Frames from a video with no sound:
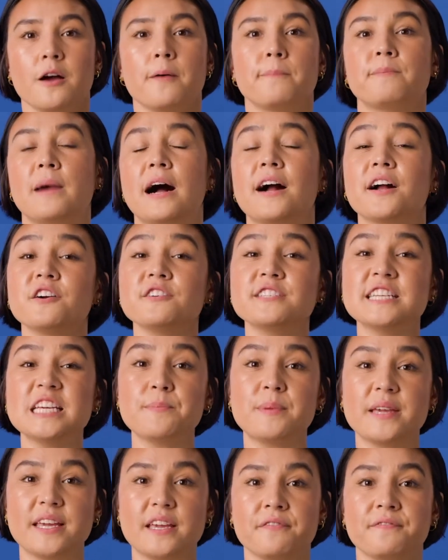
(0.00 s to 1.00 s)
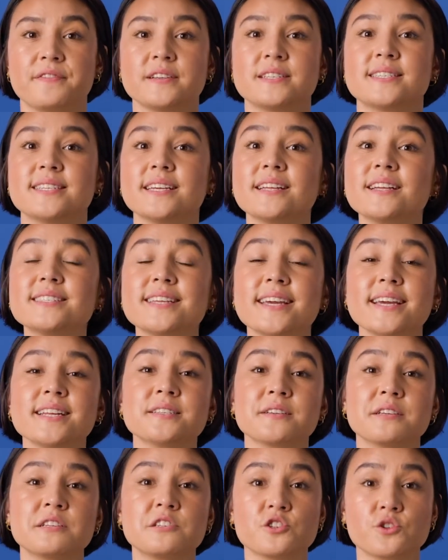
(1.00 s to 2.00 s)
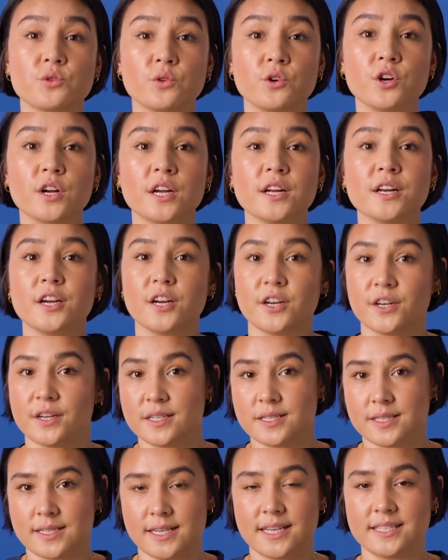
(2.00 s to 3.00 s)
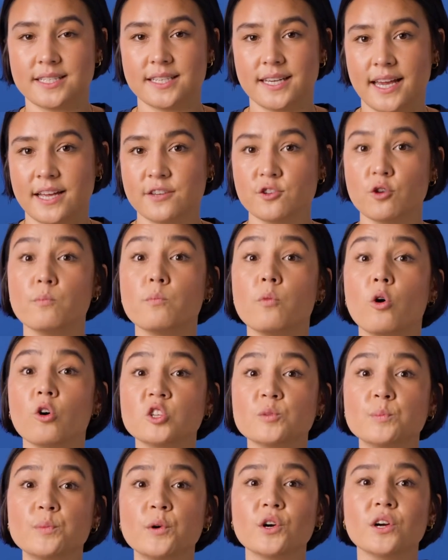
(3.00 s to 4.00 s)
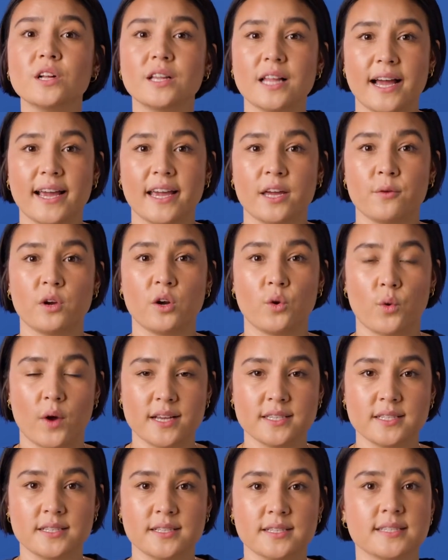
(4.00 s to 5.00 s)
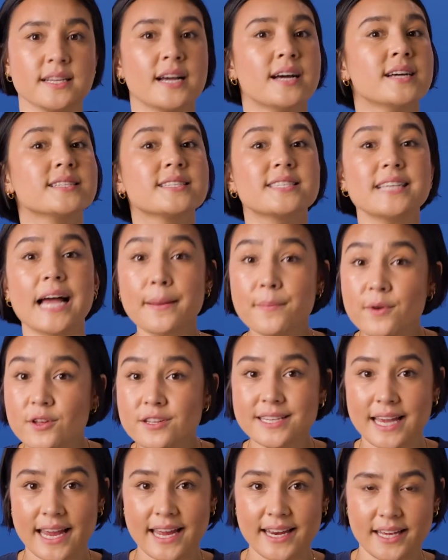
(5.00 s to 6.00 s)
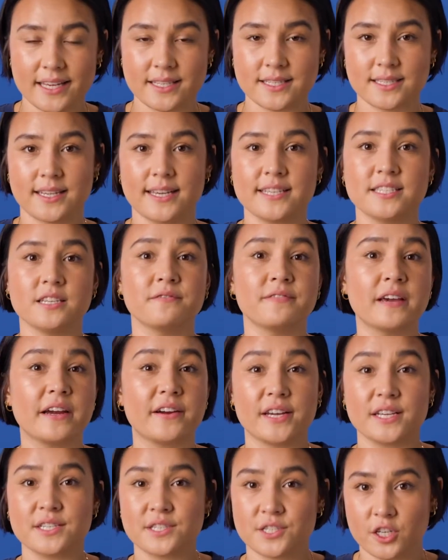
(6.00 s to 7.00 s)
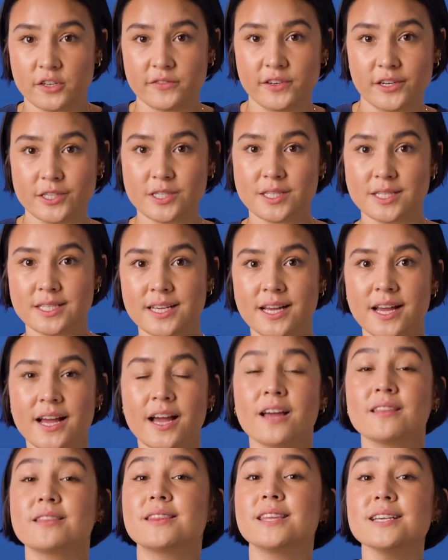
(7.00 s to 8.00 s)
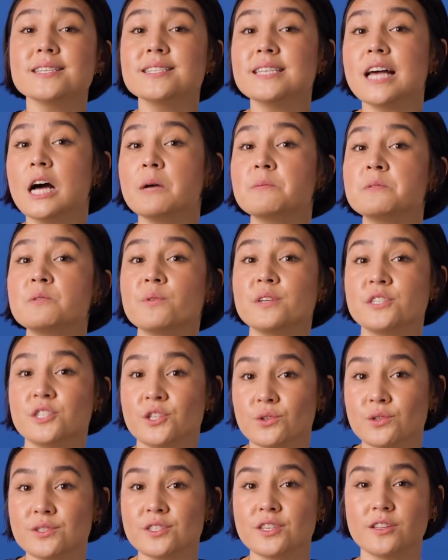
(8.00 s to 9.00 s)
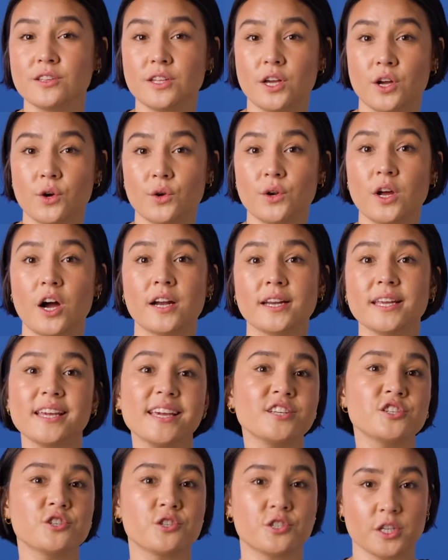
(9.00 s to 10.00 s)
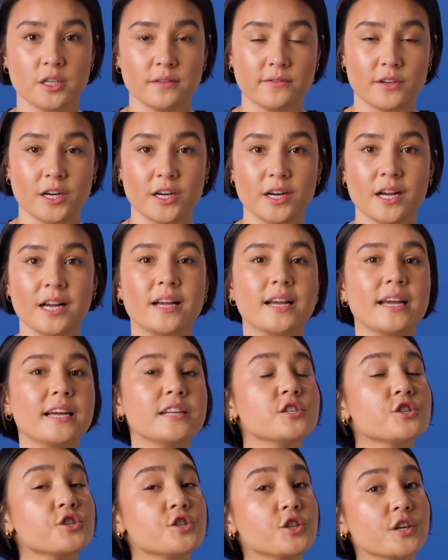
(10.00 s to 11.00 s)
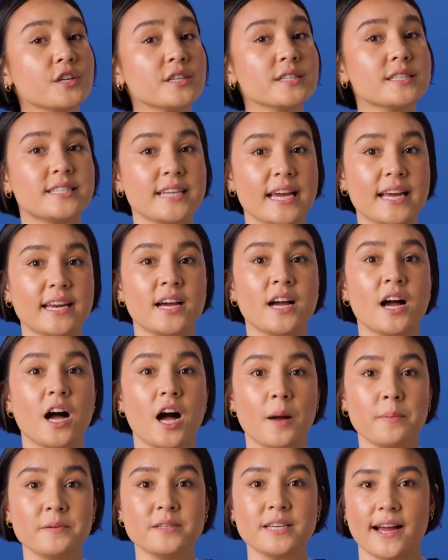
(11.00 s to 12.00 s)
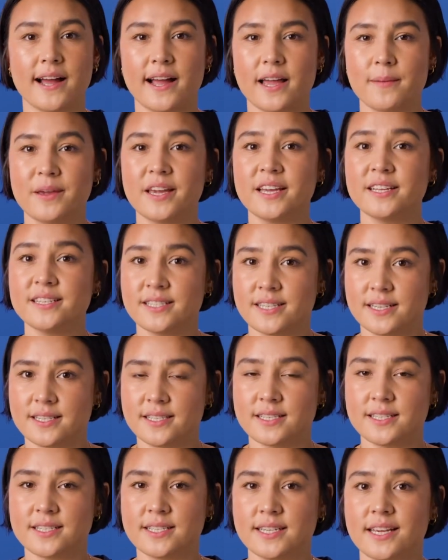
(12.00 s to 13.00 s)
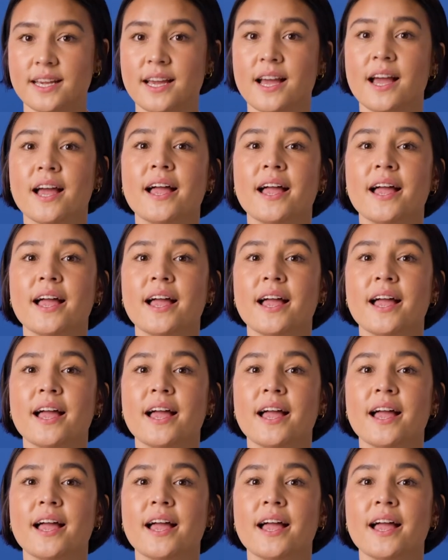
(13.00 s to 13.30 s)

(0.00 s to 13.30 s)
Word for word: MongoDB facilitates control concurrency to handle multiple client requests simultaneously to various servers. This helps reduce the load on each server, ensures data uptime and consistency,